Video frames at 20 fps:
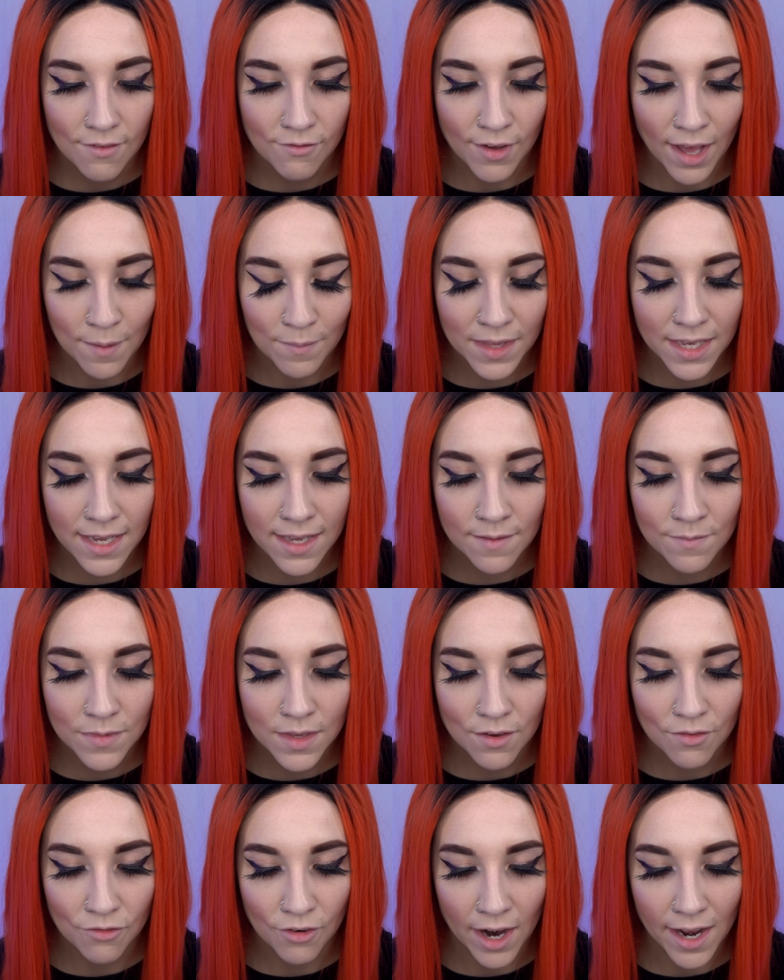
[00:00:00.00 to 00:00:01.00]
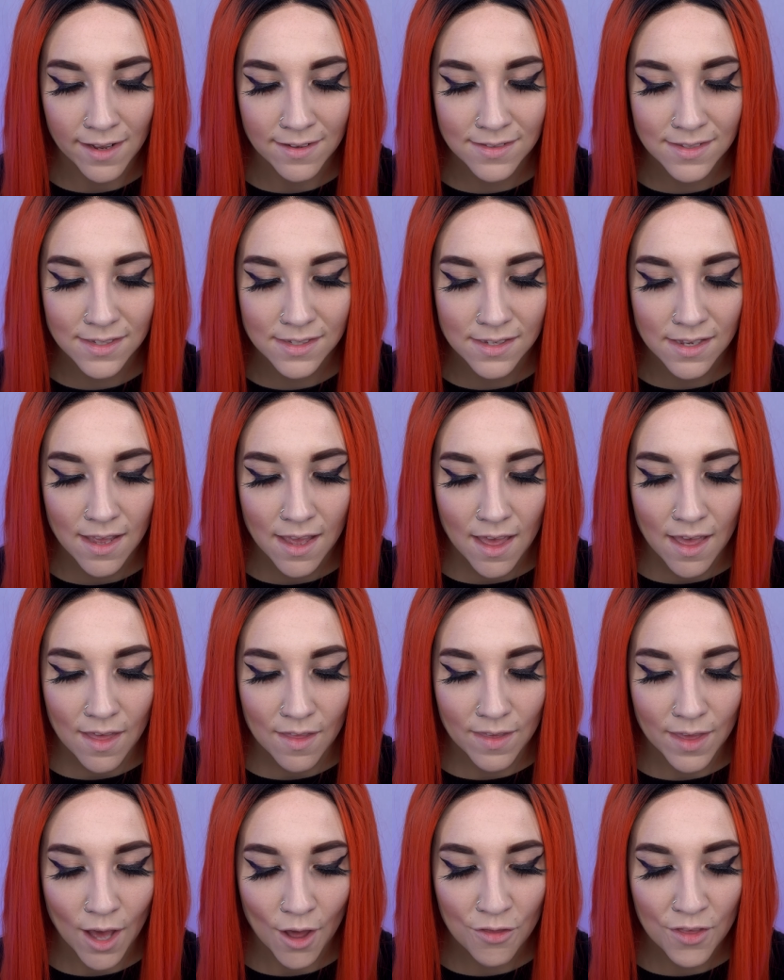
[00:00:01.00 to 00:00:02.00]
Family, friends,
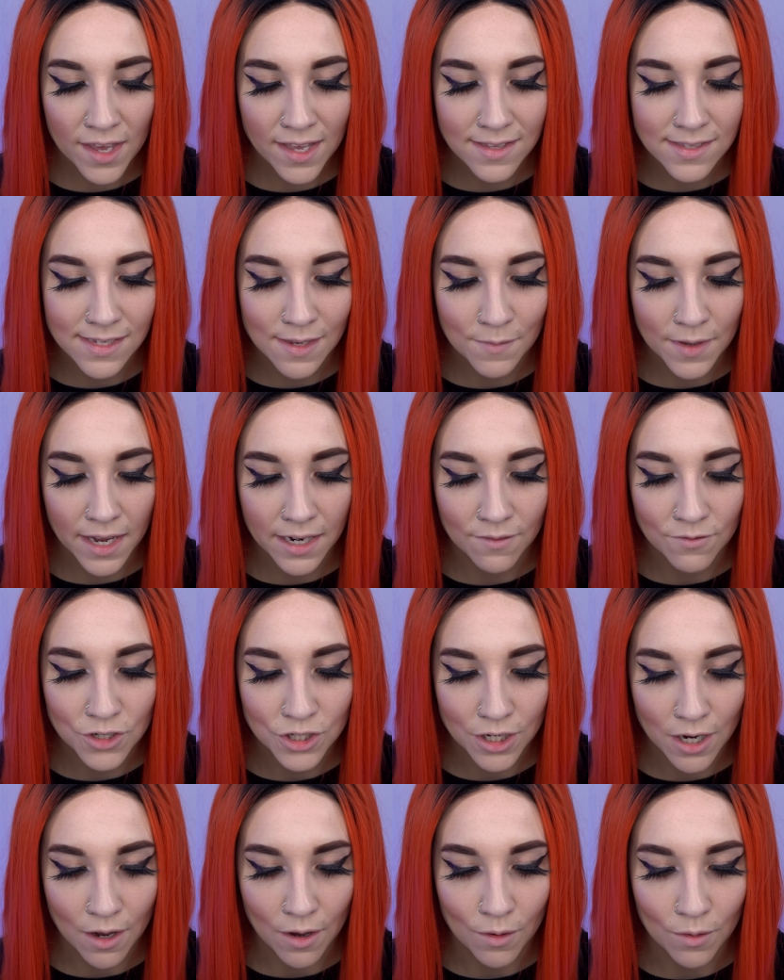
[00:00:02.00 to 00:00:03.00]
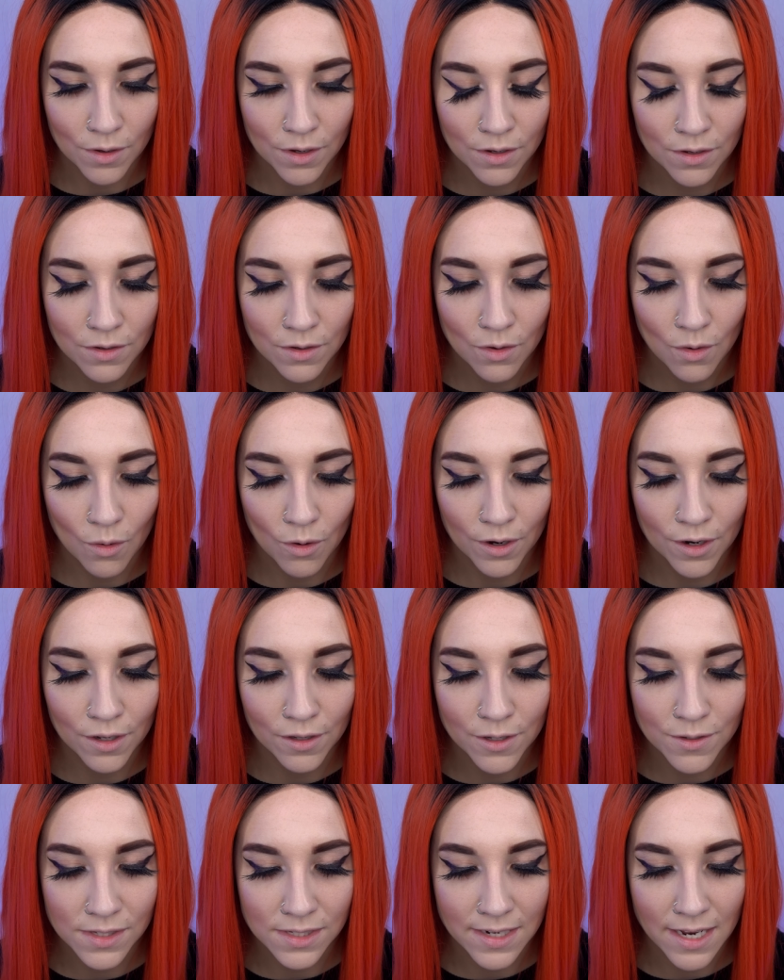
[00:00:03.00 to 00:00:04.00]
they all think it's some kind of joke or
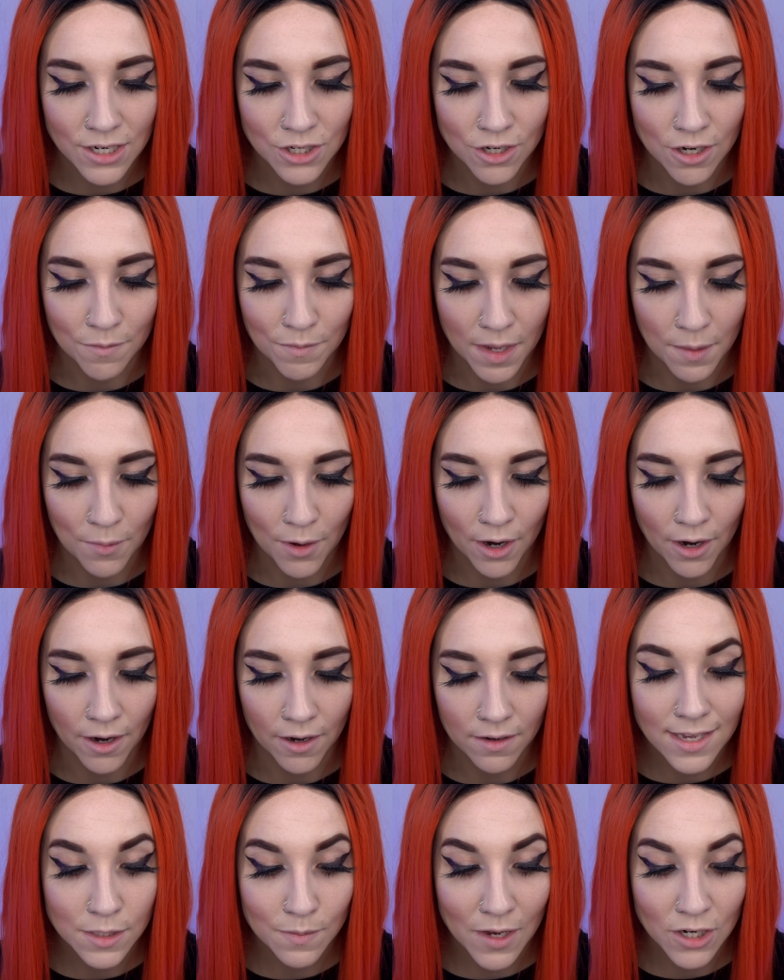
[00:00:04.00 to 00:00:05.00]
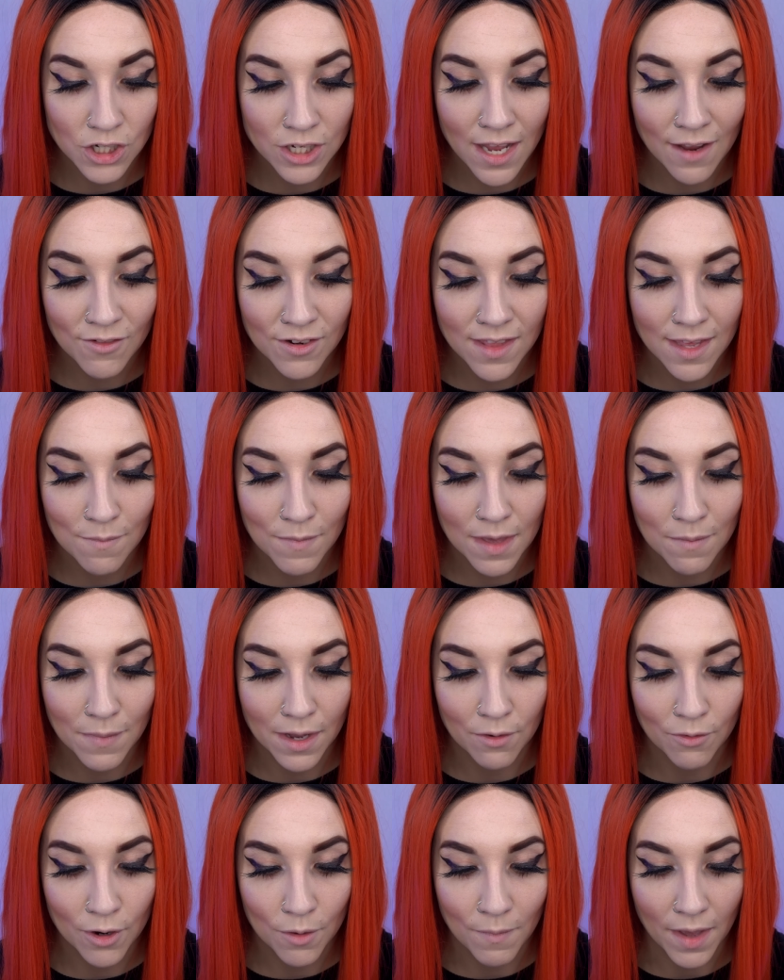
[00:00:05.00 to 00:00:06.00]
hallucination on my part, especially after they meet
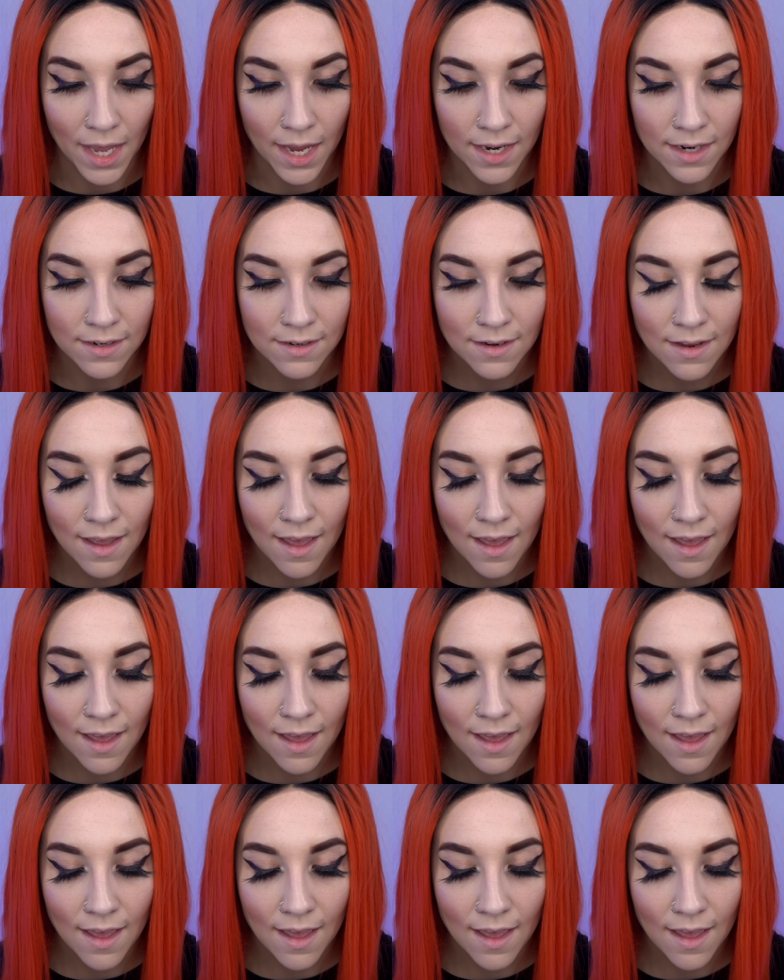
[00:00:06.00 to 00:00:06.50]
my roommate.